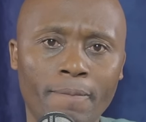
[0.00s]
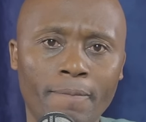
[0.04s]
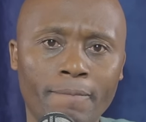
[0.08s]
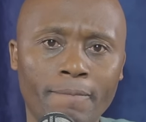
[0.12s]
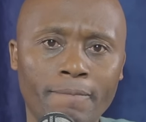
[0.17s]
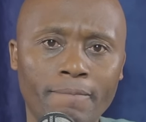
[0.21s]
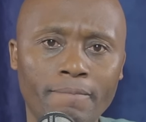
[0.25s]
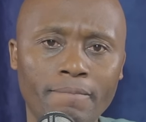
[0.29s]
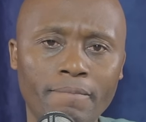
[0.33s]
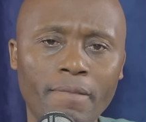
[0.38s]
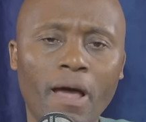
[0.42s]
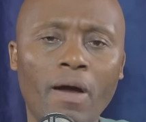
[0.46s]

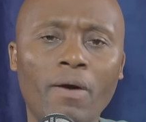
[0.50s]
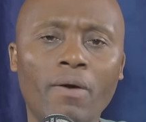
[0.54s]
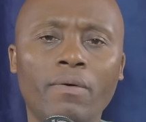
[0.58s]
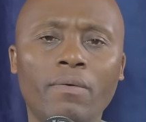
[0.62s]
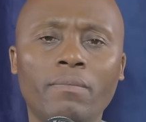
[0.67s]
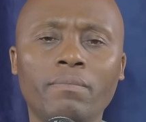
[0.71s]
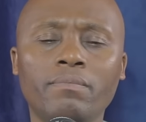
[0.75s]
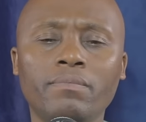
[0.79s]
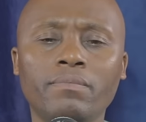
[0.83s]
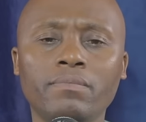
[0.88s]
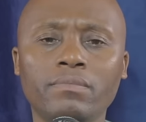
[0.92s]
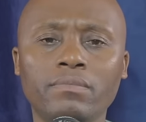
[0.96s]
Now,
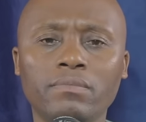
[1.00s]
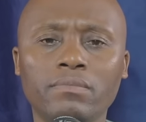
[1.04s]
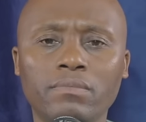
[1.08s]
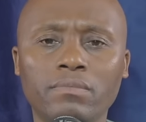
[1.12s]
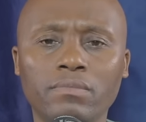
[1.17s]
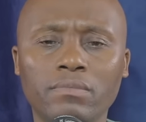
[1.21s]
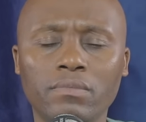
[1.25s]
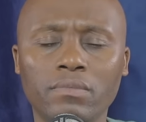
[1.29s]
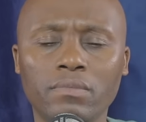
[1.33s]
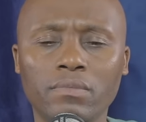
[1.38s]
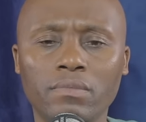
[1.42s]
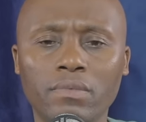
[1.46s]

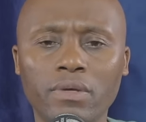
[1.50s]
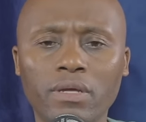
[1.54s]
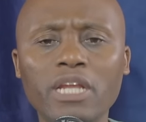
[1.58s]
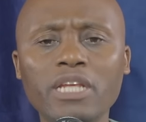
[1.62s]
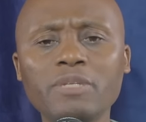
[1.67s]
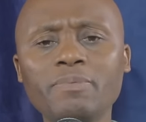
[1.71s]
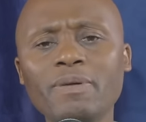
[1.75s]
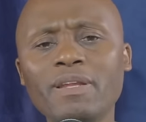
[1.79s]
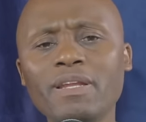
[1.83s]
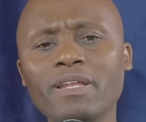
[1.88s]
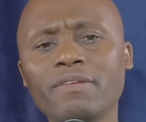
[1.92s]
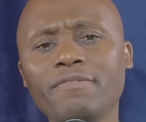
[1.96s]
it has
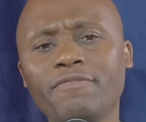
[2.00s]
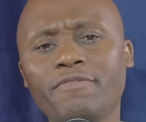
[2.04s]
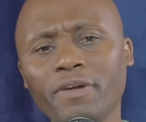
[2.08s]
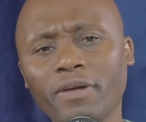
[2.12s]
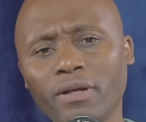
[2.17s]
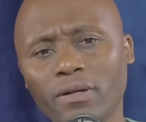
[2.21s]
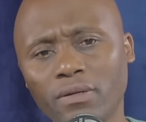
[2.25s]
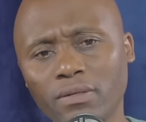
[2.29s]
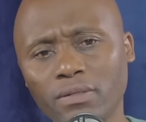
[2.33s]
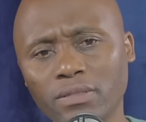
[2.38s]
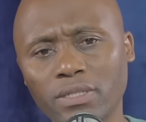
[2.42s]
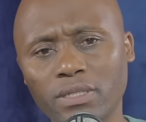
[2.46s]
been
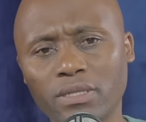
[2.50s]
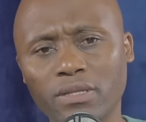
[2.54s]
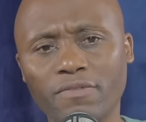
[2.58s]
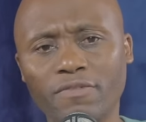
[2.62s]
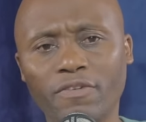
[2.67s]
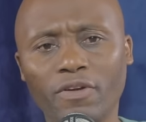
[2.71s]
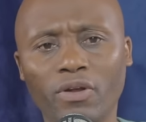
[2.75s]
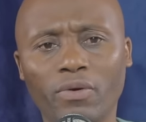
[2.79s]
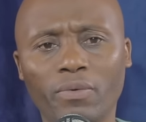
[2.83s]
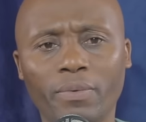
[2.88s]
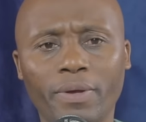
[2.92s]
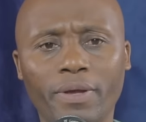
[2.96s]
revealed the
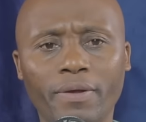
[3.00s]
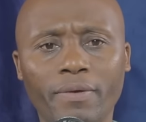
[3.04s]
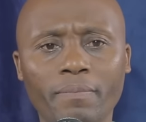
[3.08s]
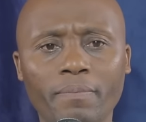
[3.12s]
following